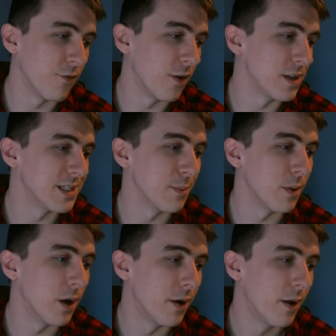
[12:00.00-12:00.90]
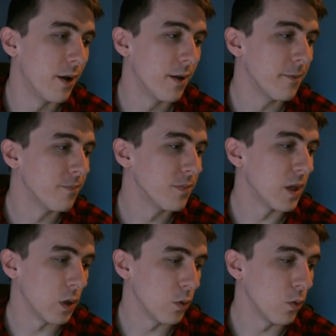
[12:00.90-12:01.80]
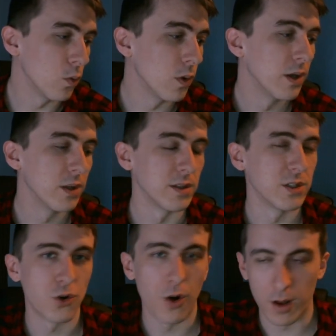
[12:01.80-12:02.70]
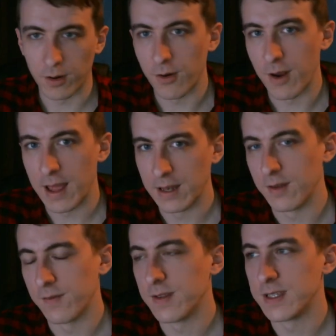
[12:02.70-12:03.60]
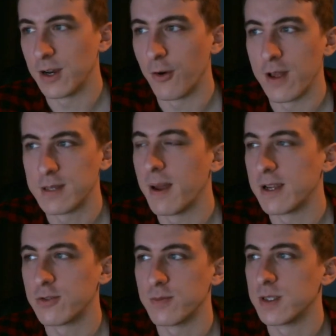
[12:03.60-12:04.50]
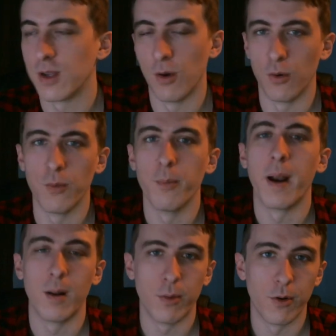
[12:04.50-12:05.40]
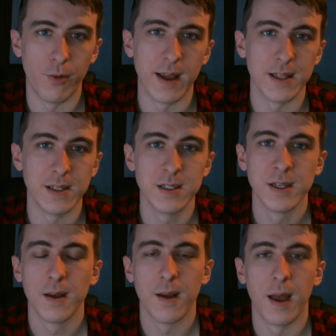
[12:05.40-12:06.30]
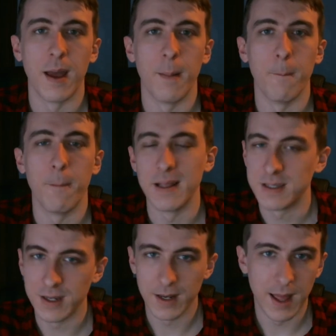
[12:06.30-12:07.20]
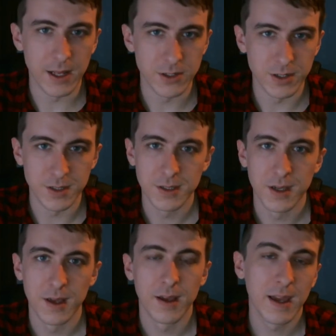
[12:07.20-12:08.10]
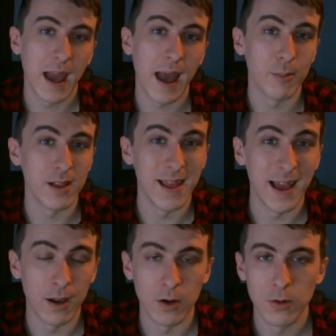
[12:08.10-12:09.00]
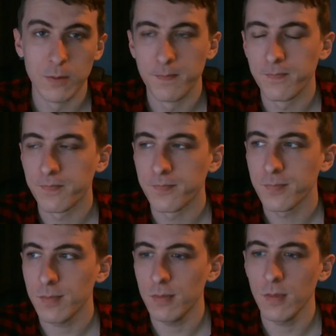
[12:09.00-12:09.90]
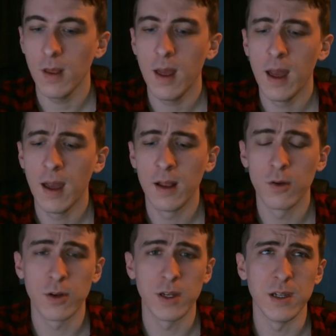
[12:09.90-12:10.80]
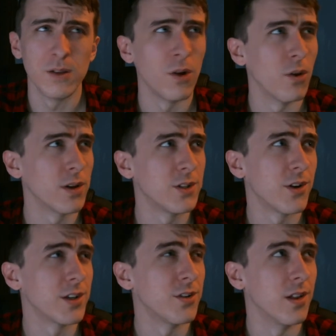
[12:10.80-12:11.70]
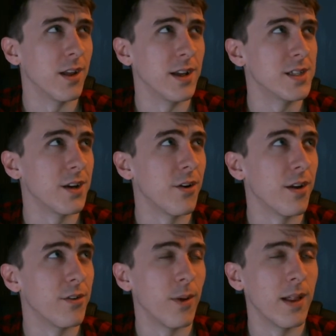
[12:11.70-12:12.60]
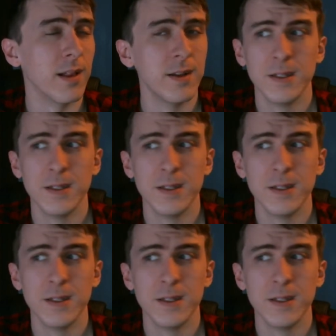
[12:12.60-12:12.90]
very similar to the stronger end of the cigarette spectrum. So Marlboro Reds, Benson and Hedges, Camel Yellow, Lucky Strikes are a light cigarette as well.